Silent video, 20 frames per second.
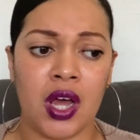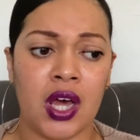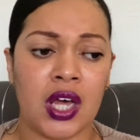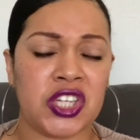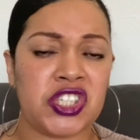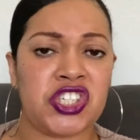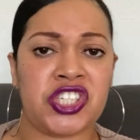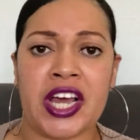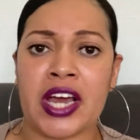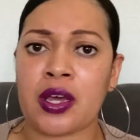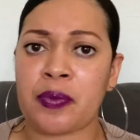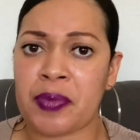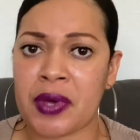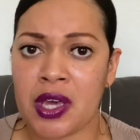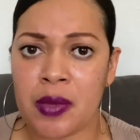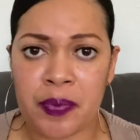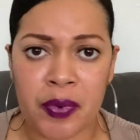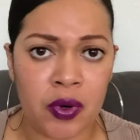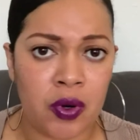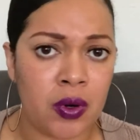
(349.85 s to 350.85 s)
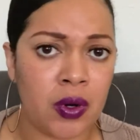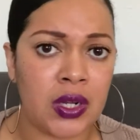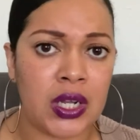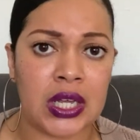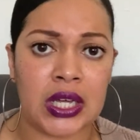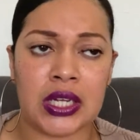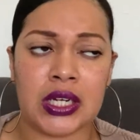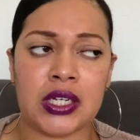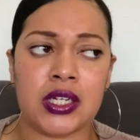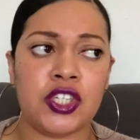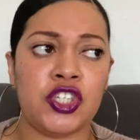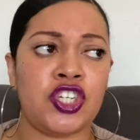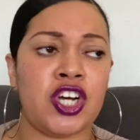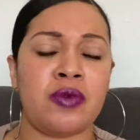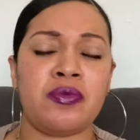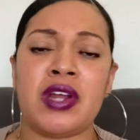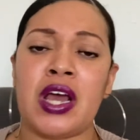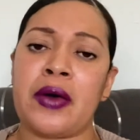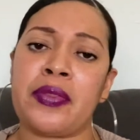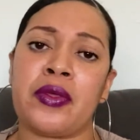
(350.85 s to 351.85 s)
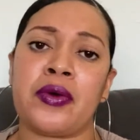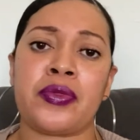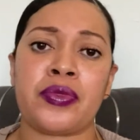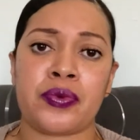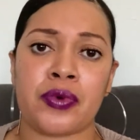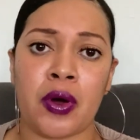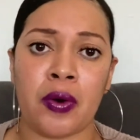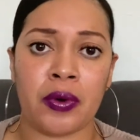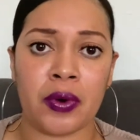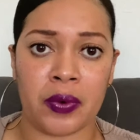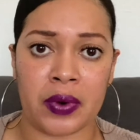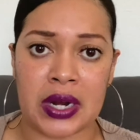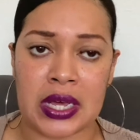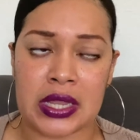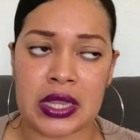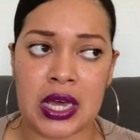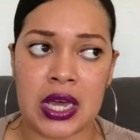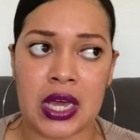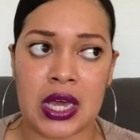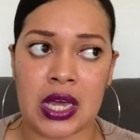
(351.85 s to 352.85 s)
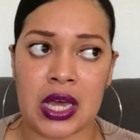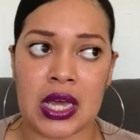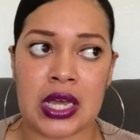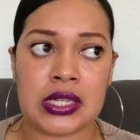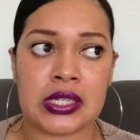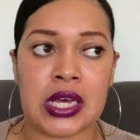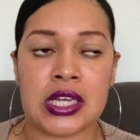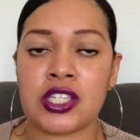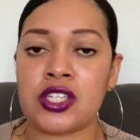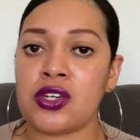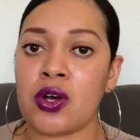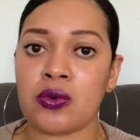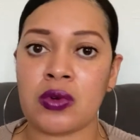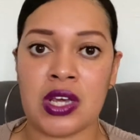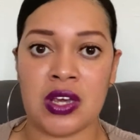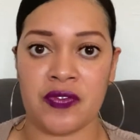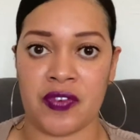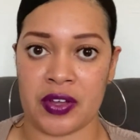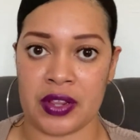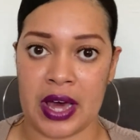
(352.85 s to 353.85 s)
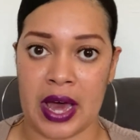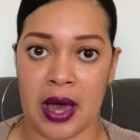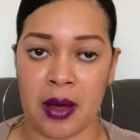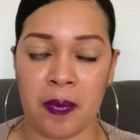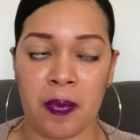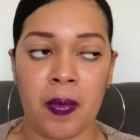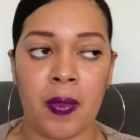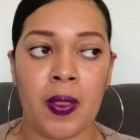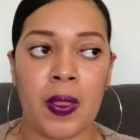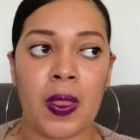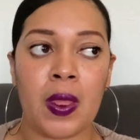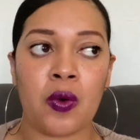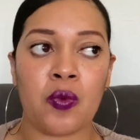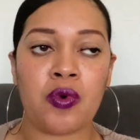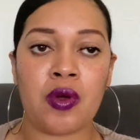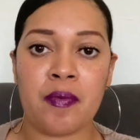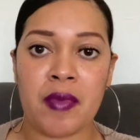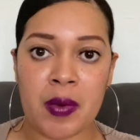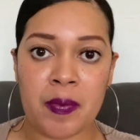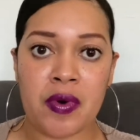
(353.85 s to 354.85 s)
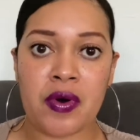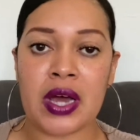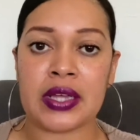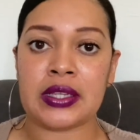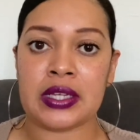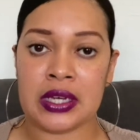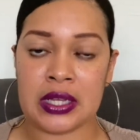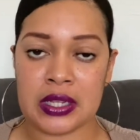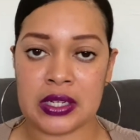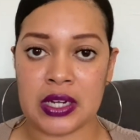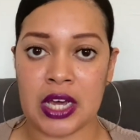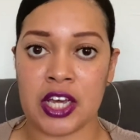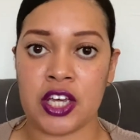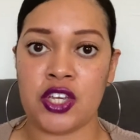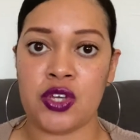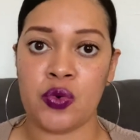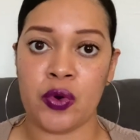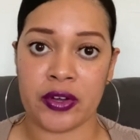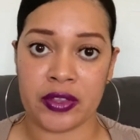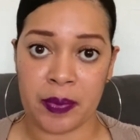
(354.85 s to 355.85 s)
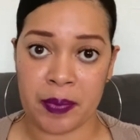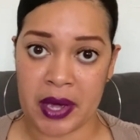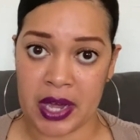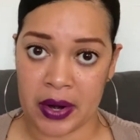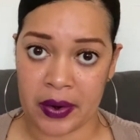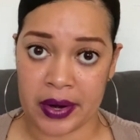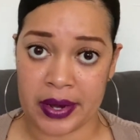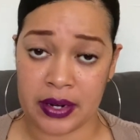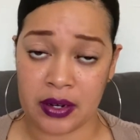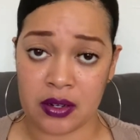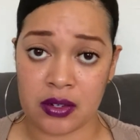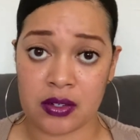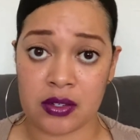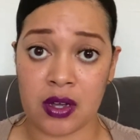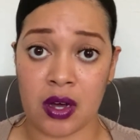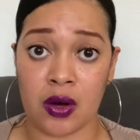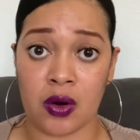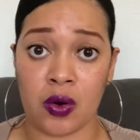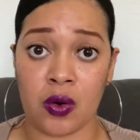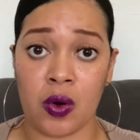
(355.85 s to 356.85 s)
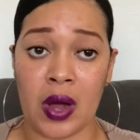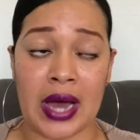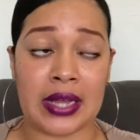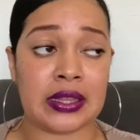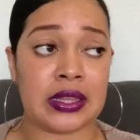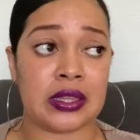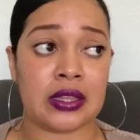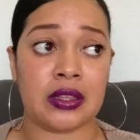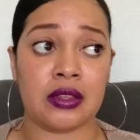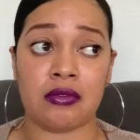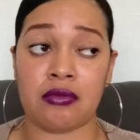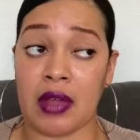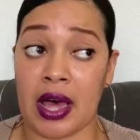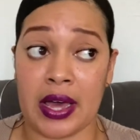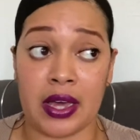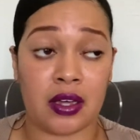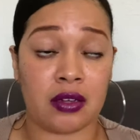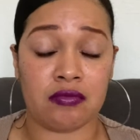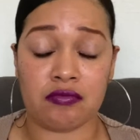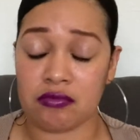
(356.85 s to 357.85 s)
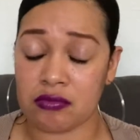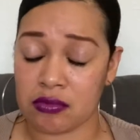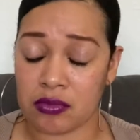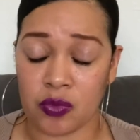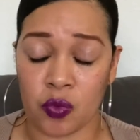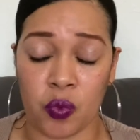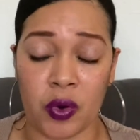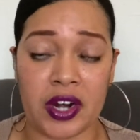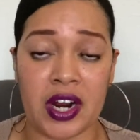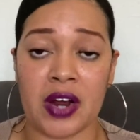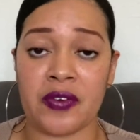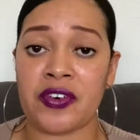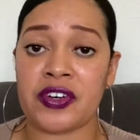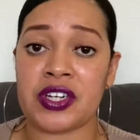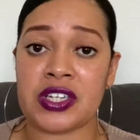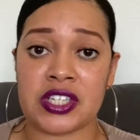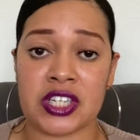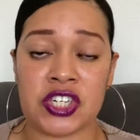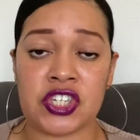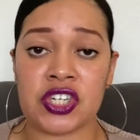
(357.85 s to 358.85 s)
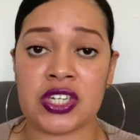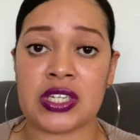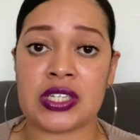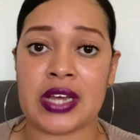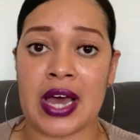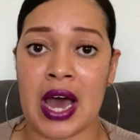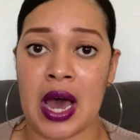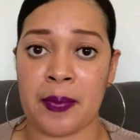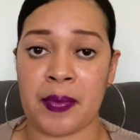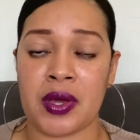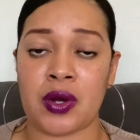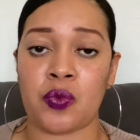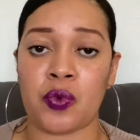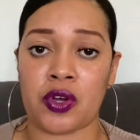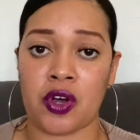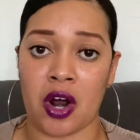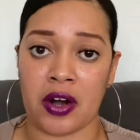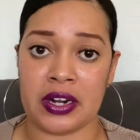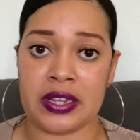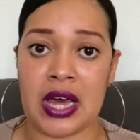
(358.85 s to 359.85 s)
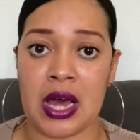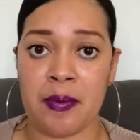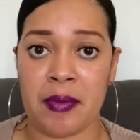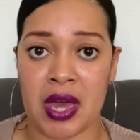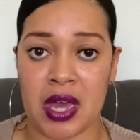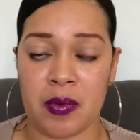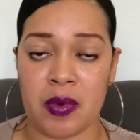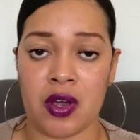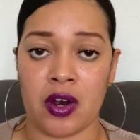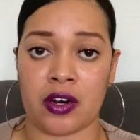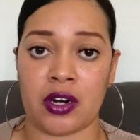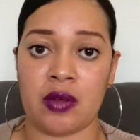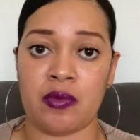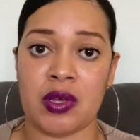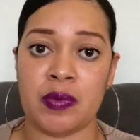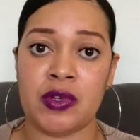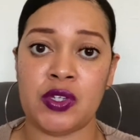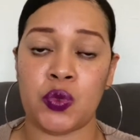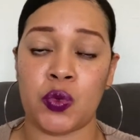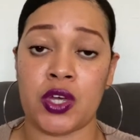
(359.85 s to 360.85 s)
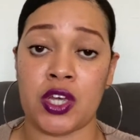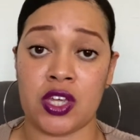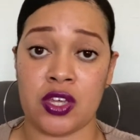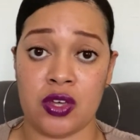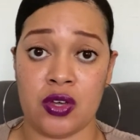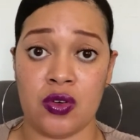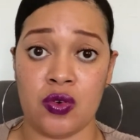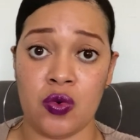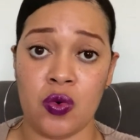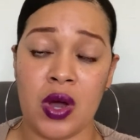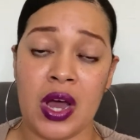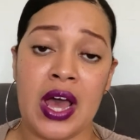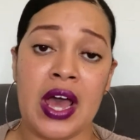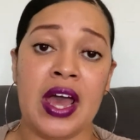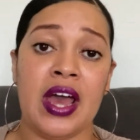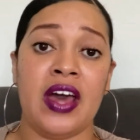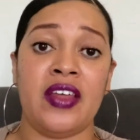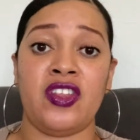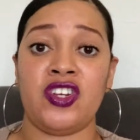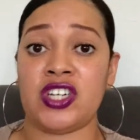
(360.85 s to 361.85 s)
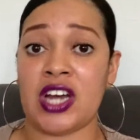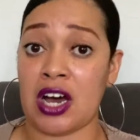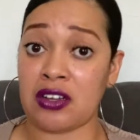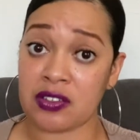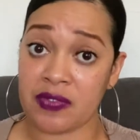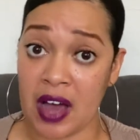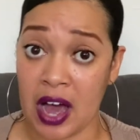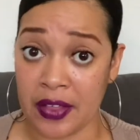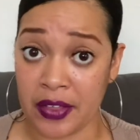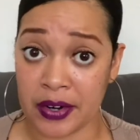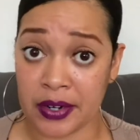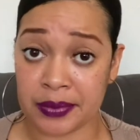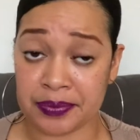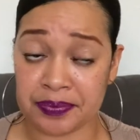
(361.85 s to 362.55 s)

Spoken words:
check people and jump down their throat or anything. It's no need for that. Remember, at the end of the day, you are the parent. So at like whatever decisions happen regarding that baby are going to be between you and the child's father.